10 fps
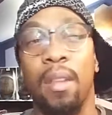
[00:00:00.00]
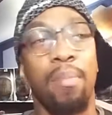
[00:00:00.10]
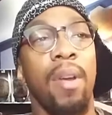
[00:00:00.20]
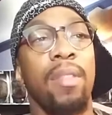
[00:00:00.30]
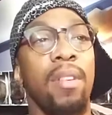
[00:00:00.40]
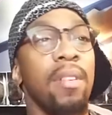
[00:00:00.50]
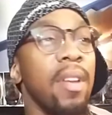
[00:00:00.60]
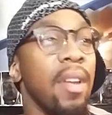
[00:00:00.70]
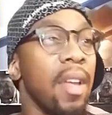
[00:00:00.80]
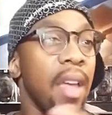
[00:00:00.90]
The brother
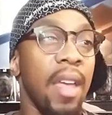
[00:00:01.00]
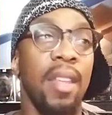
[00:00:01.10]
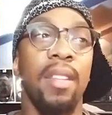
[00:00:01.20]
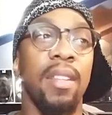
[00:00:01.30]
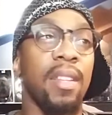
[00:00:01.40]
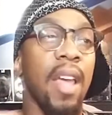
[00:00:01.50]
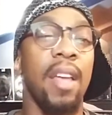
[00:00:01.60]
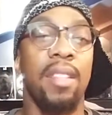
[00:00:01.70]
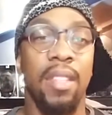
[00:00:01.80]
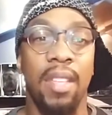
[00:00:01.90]
and
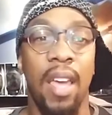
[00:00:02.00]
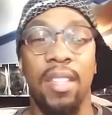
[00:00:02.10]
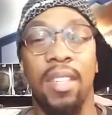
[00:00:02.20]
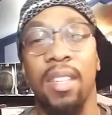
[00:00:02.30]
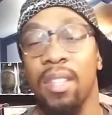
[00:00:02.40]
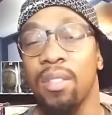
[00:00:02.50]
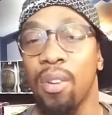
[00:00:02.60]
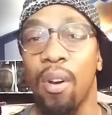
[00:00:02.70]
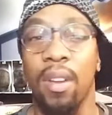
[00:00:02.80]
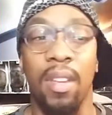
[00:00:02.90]
Kasius are
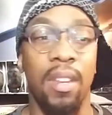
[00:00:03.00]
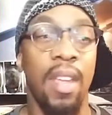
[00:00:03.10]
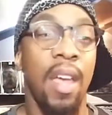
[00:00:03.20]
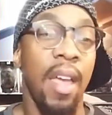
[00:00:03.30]
talking.